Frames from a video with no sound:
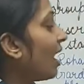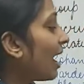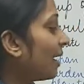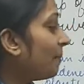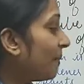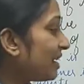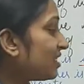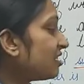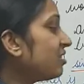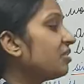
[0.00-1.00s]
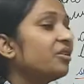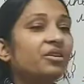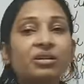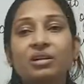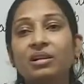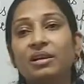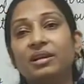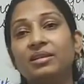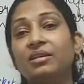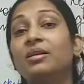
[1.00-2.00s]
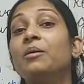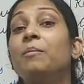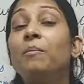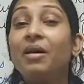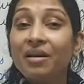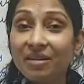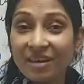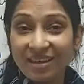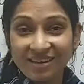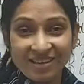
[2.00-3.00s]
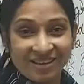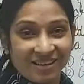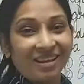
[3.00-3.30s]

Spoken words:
I met a girl in the market.